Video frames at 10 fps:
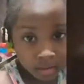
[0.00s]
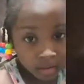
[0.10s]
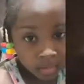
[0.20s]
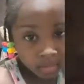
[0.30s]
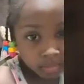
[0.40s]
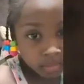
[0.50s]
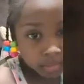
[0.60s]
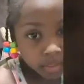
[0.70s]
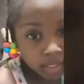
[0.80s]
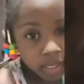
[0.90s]
Why?
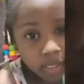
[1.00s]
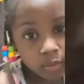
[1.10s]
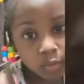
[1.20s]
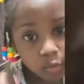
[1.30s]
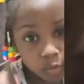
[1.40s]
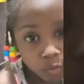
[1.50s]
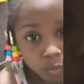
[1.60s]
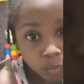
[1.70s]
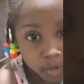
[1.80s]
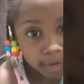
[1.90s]
Okay, too
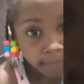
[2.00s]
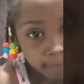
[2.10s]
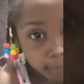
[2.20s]
crazy.